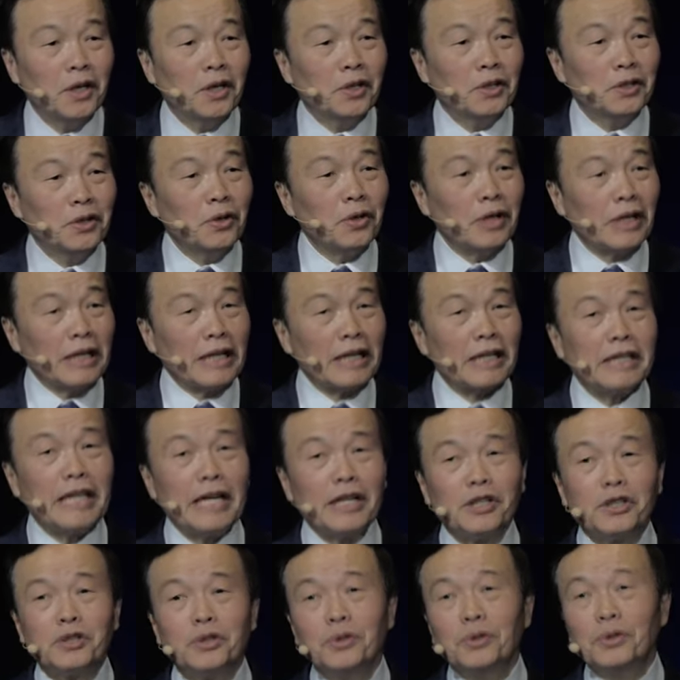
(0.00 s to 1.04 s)
You're going to
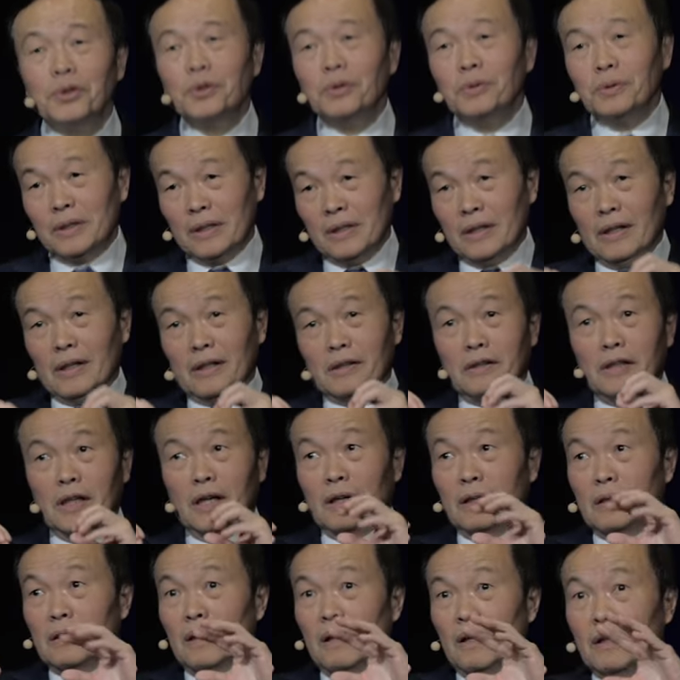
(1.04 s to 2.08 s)
get to
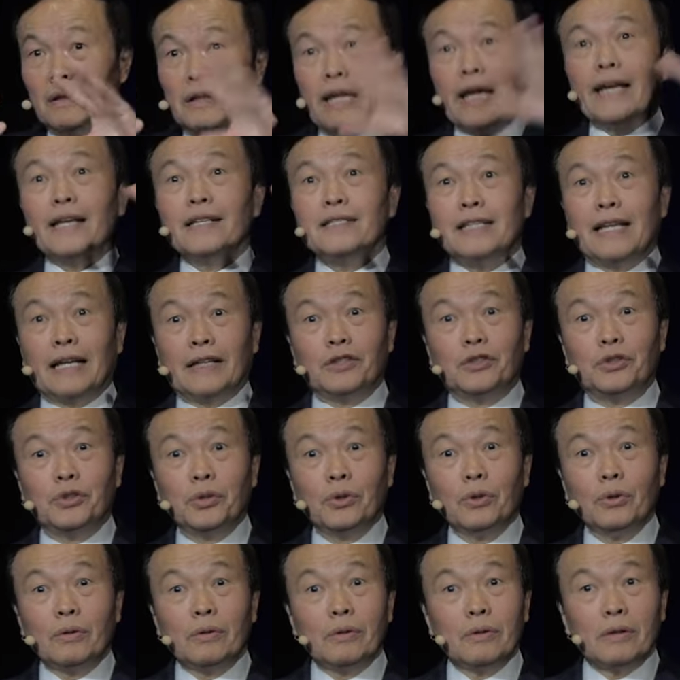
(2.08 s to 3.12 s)
the things that
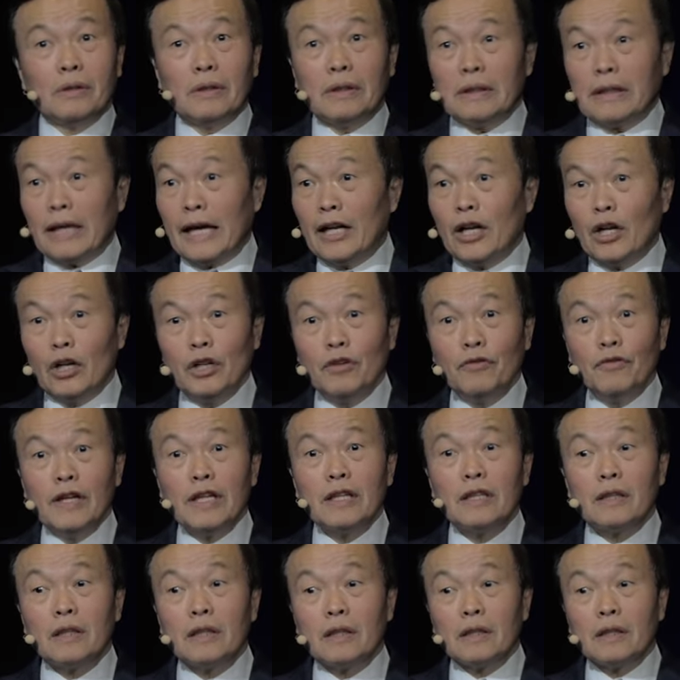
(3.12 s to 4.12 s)
you cannot even